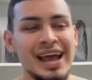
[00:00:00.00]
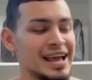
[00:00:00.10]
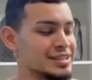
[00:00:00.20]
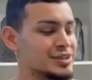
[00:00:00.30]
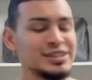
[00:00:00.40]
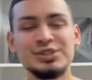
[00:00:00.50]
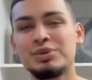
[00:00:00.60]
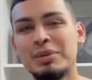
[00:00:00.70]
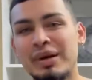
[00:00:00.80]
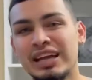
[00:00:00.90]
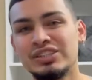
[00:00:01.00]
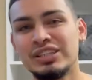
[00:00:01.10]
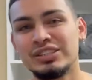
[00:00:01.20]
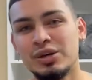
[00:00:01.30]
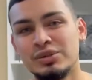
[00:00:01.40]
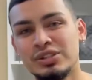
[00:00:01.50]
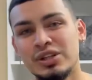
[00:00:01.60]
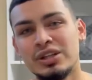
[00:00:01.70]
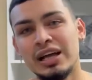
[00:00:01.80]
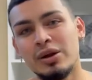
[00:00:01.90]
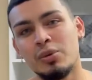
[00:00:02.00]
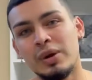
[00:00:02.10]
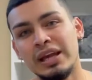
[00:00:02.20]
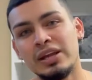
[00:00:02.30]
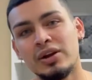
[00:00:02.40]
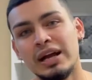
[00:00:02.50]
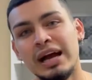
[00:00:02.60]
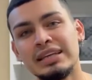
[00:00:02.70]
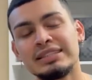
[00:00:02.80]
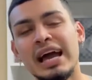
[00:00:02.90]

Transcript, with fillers: So this is what the packaging is going to look like right here, guys.